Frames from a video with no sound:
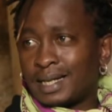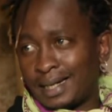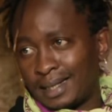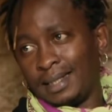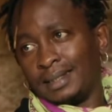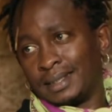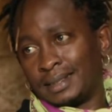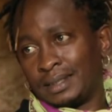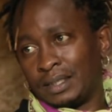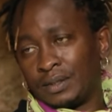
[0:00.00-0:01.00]
is a hard thing,
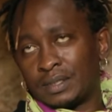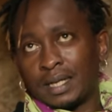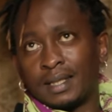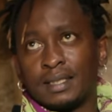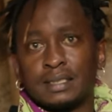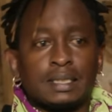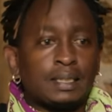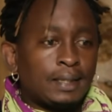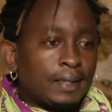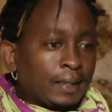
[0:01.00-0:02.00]
Churchill. You know,
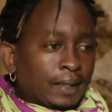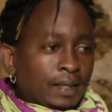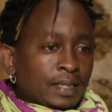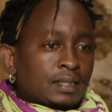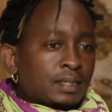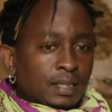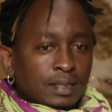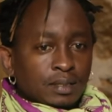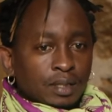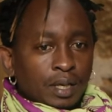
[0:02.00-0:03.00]
yeah. there's
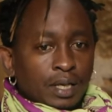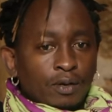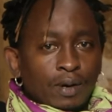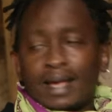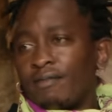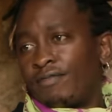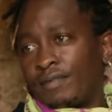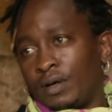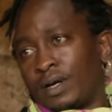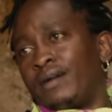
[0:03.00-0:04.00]
in your life,
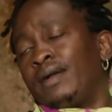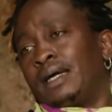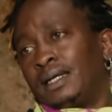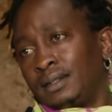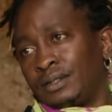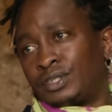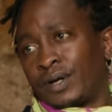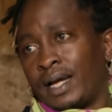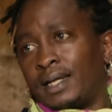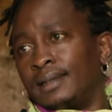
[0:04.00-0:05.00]
in your career, you
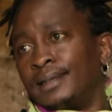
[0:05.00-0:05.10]
try